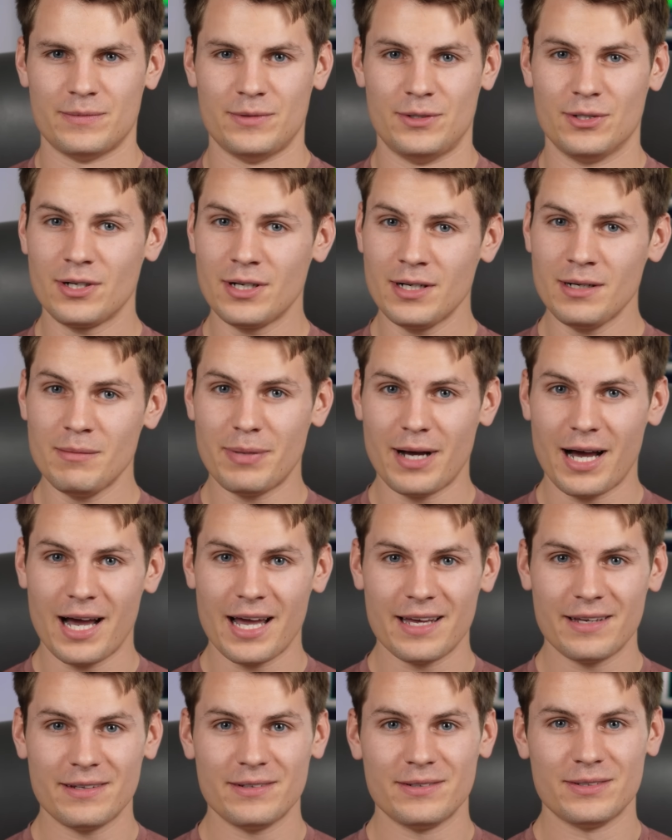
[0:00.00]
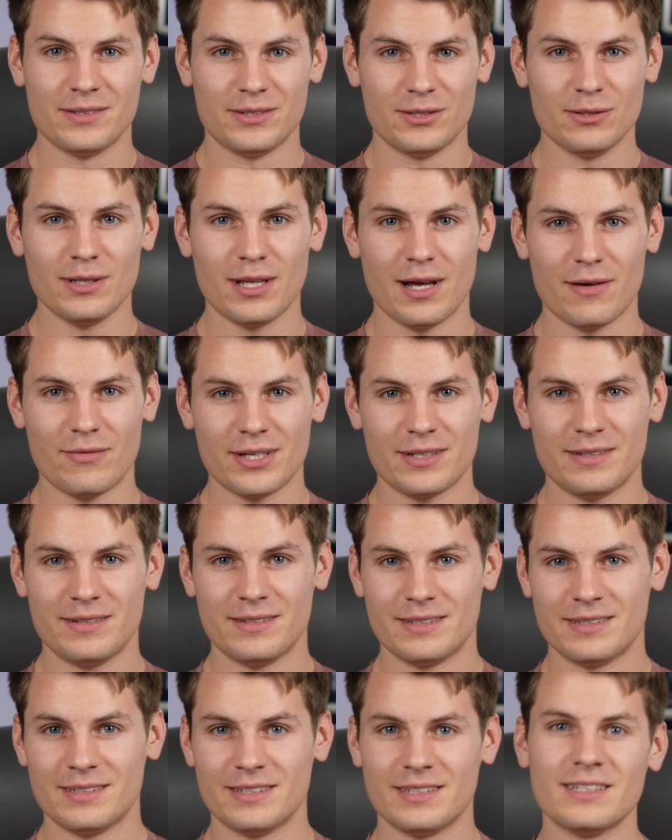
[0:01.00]
You're gonna buy it, you'll love it.
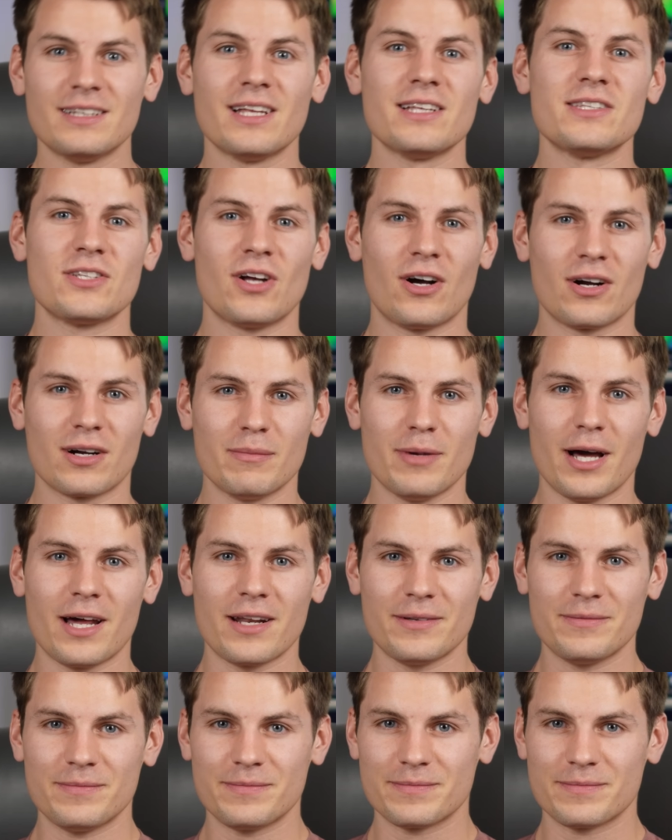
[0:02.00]
Let's talk about it.